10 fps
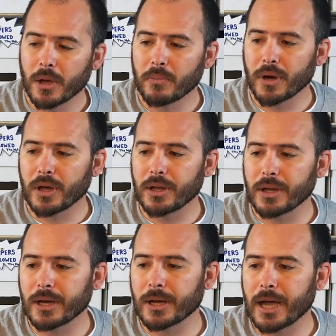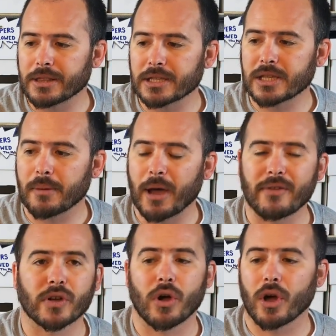but at this time I
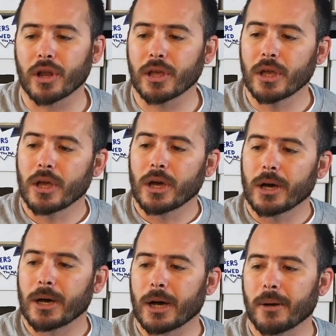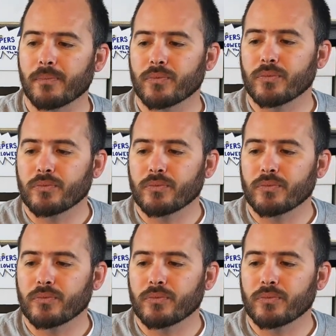haven't got it. One